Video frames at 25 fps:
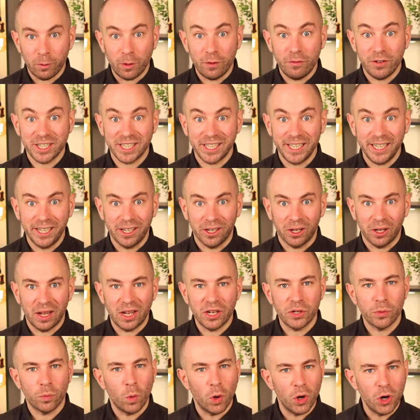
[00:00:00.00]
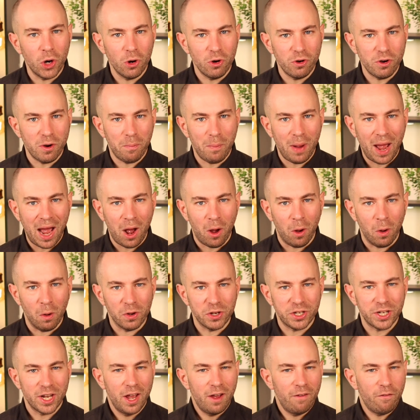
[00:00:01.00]
with as little as
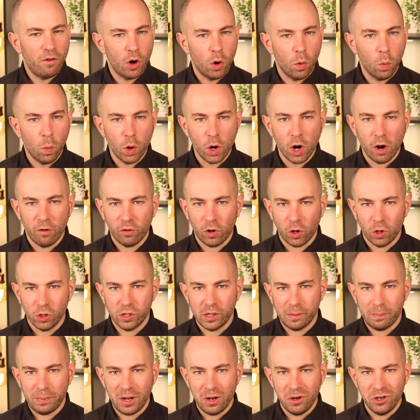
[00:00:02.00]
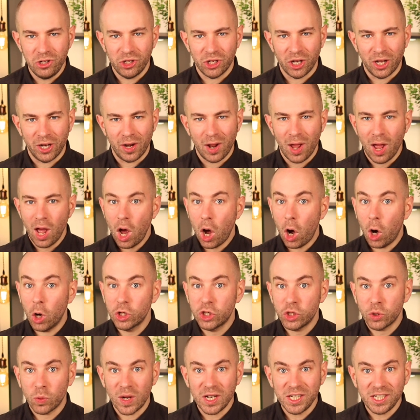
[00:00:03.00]
£100 for a one-off contribution, or
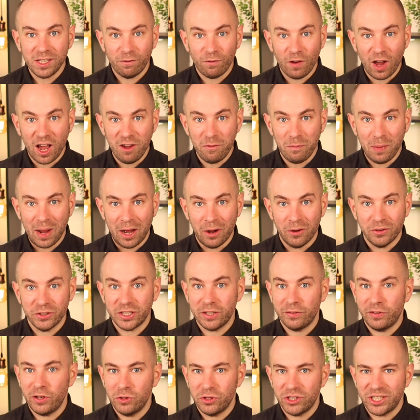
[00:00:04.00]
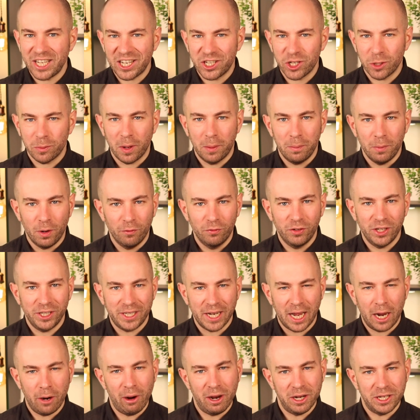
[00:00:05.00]
£25 if you set up a monthly
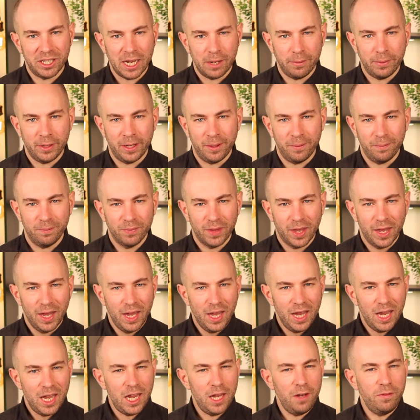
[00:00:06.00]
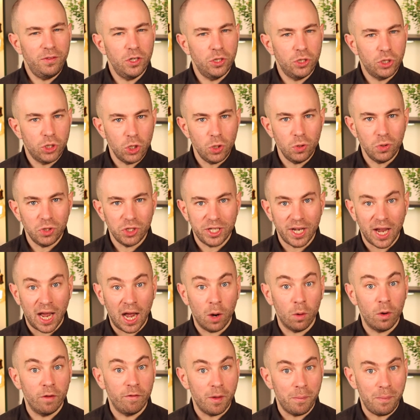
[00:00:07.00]
direct debit. If you do
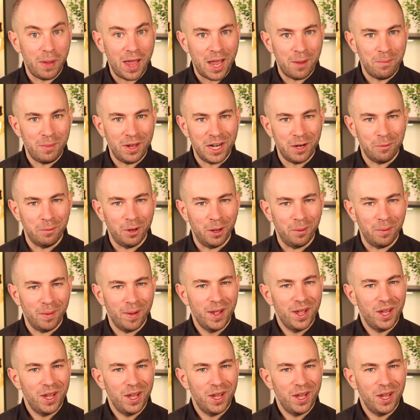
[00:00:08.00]
start with a bare minimum,